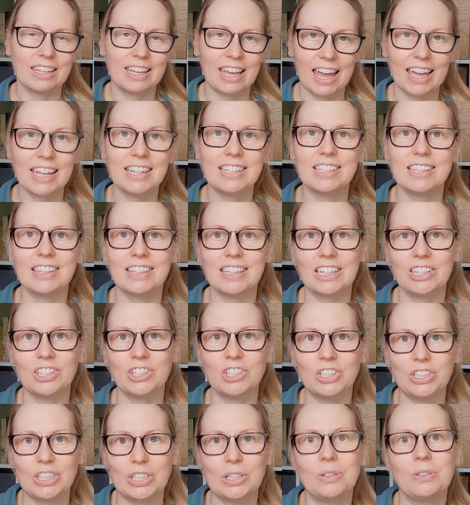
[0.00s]
get the
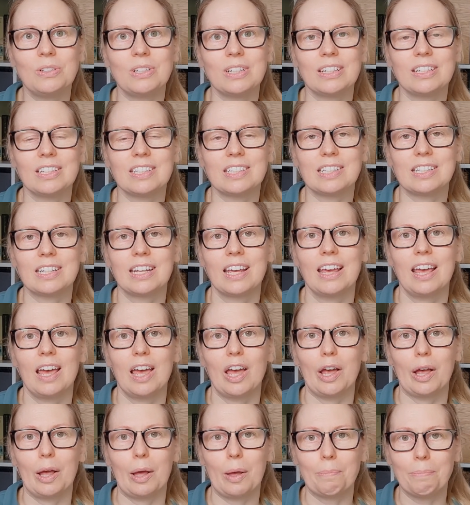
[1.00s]
student's
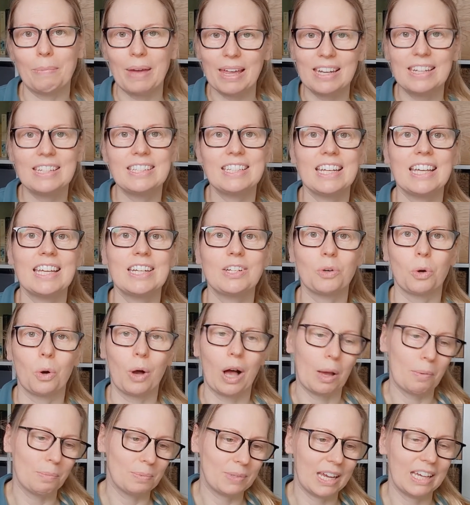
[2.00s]
amended
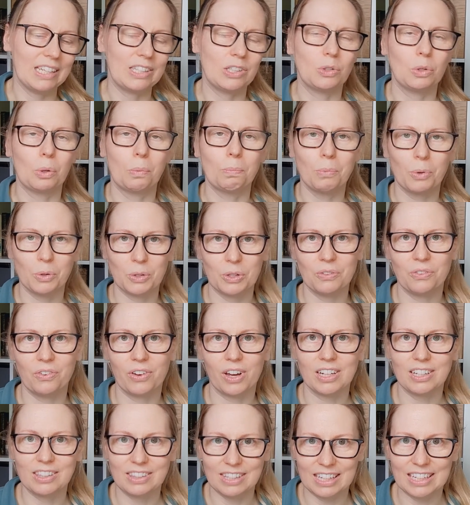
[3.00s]
or updated or
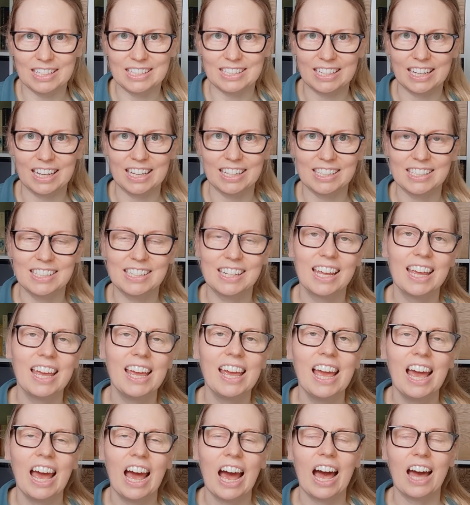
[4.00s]
modified thesis
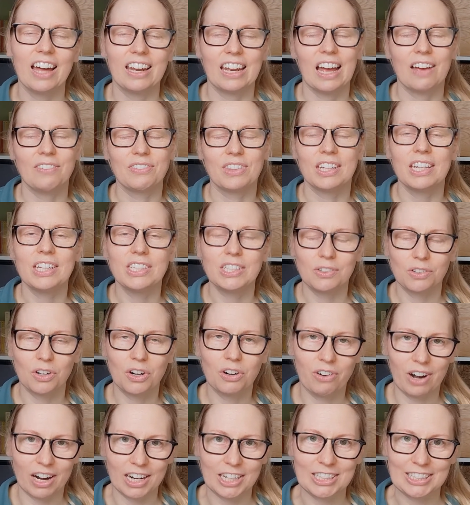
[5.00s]
and have the list of
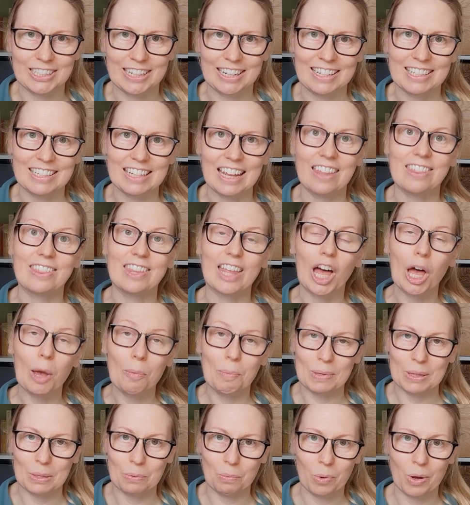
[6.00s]
corrections, and they'll
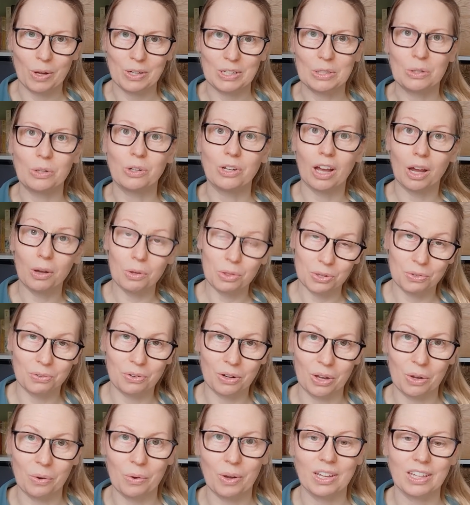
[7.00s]
be the one who'll go
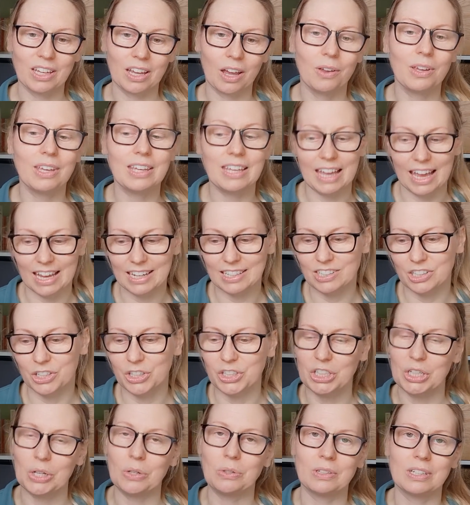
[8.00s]
through and go, yes, the
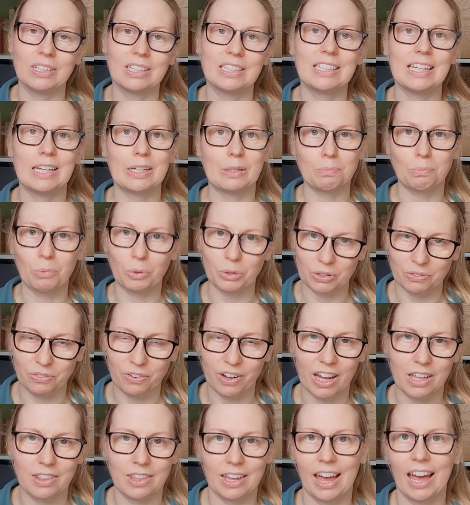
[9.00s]
student did
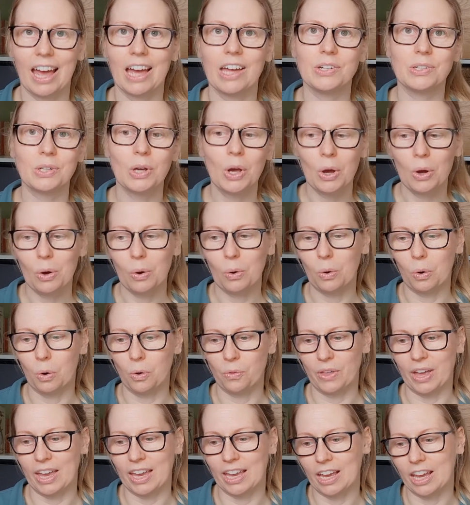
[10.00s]
modify that,
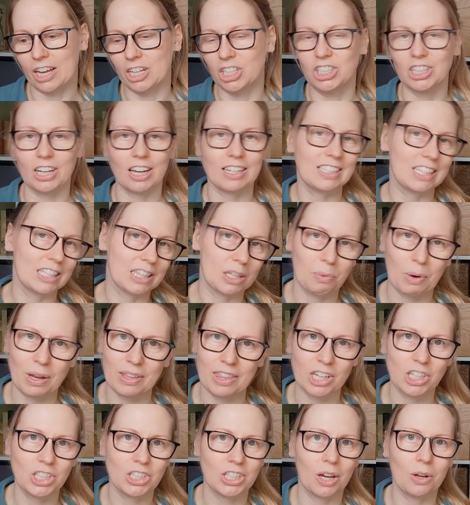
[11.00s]
or they adjusted the
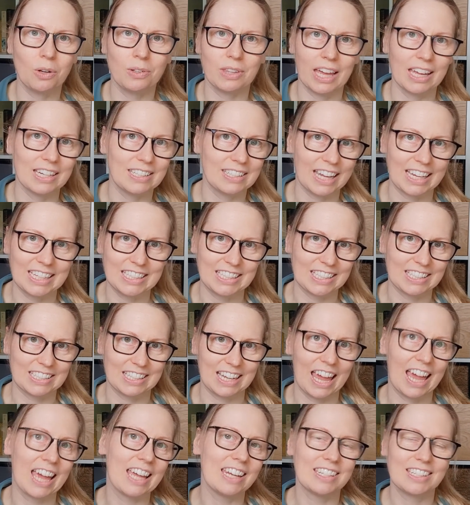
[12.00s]
way they showed that data
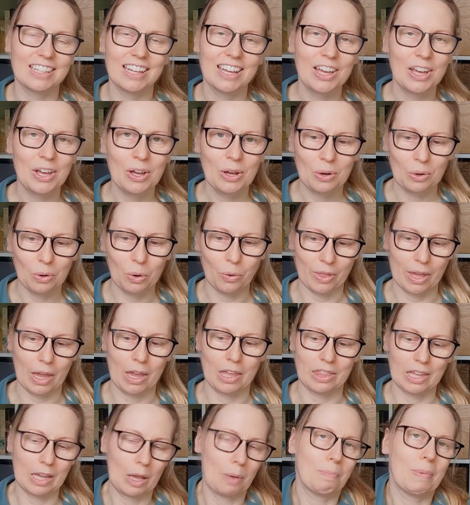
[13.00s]
set, or
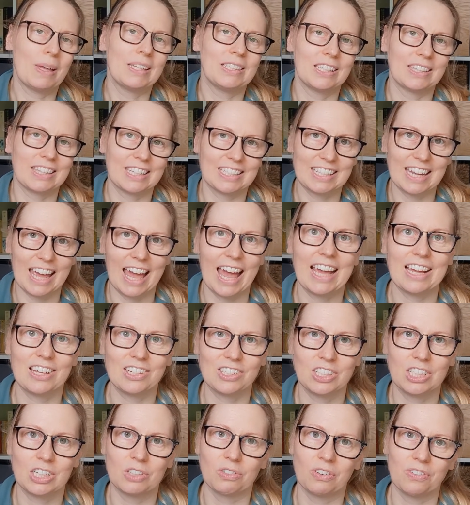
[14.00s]
they amended the
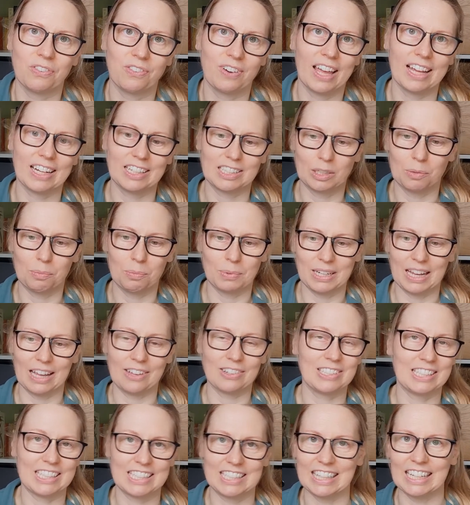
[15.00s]
text to reflect somebody
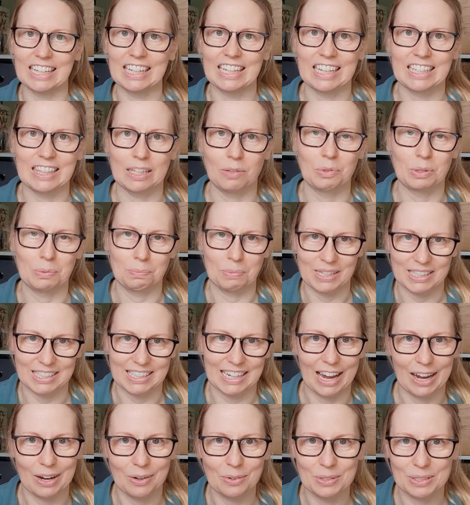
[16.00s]
else's thinking that was
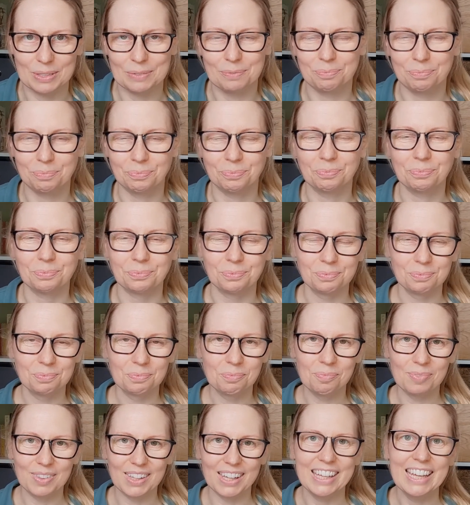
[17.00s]
missed out.
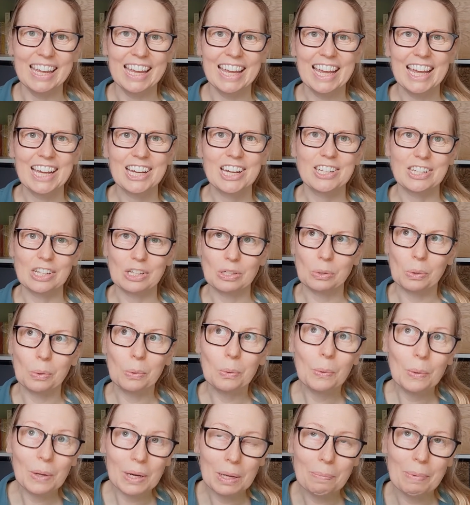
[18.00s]
Because it's
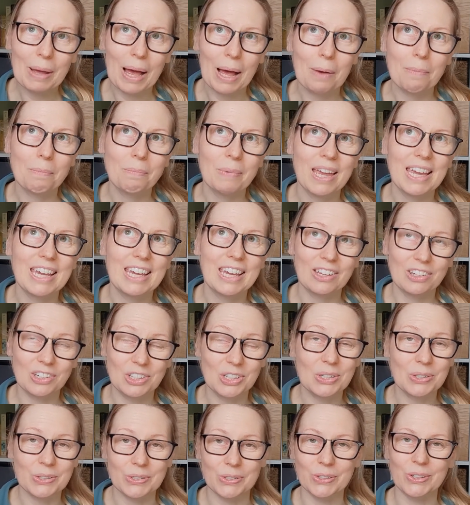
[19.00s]
all about making
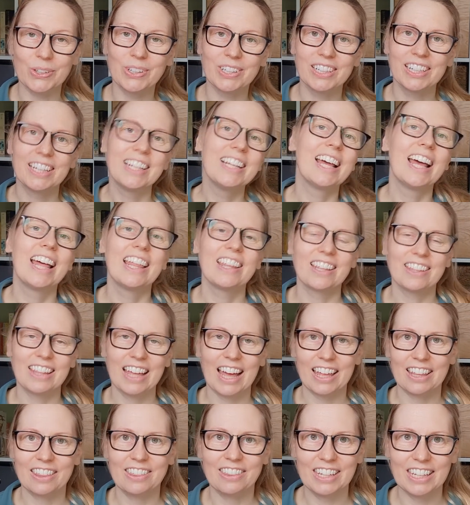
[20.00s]
sure that
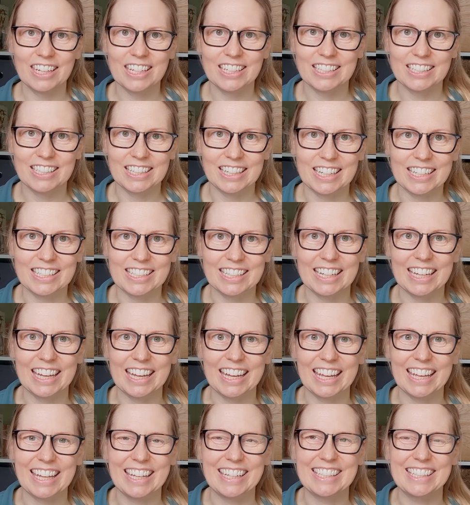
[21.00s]
that thesis
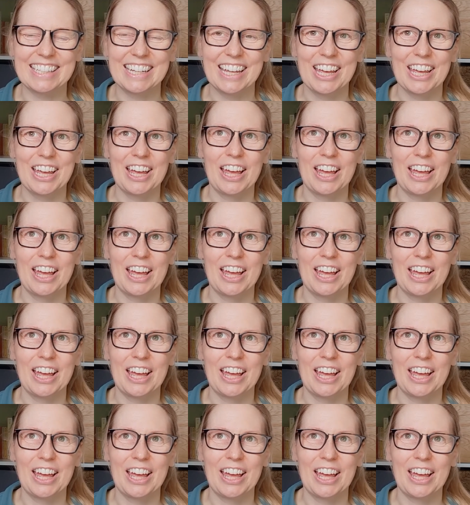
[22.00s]
is